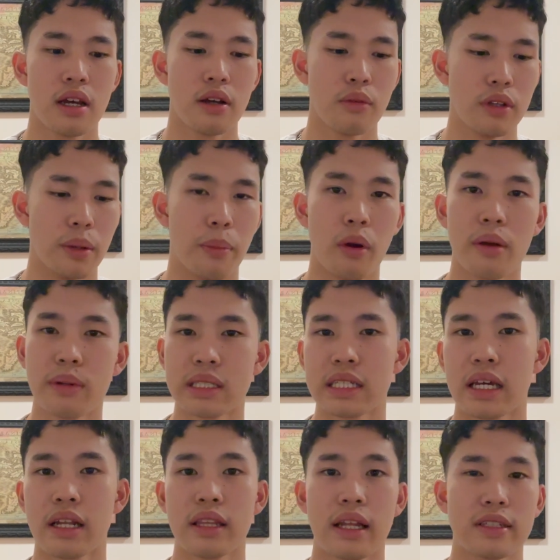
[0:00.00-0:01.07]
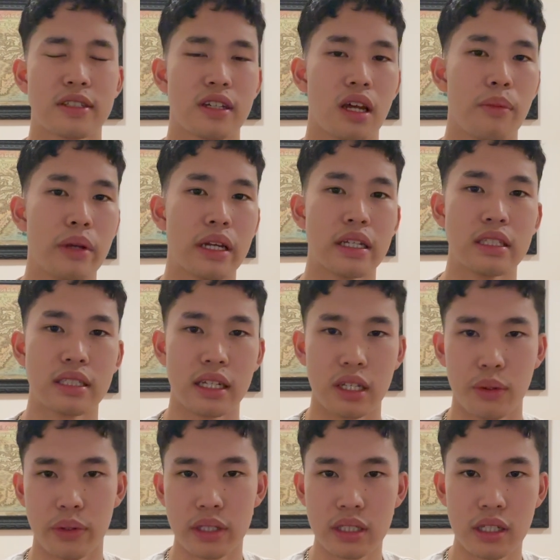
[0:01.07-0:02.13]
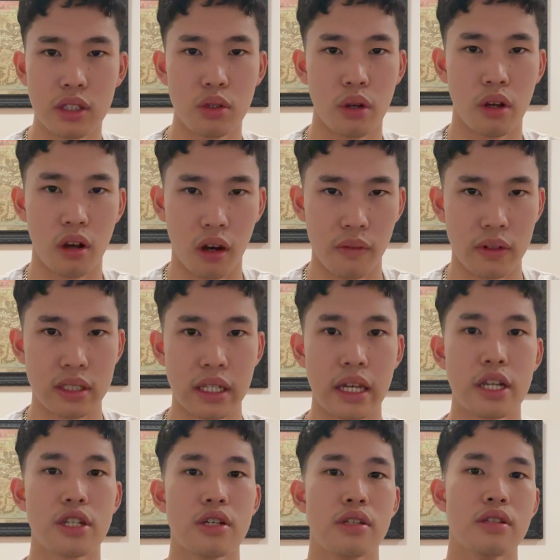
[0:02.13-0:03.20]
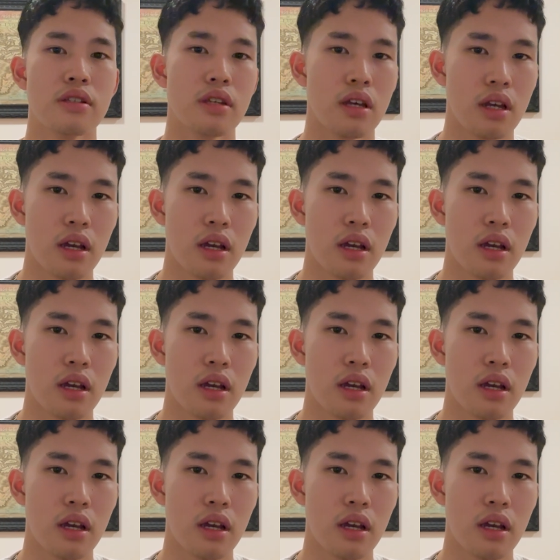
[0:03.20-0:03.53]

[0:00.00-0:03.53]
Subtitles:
With appointment setting, that's gonna be continuously doing conversations,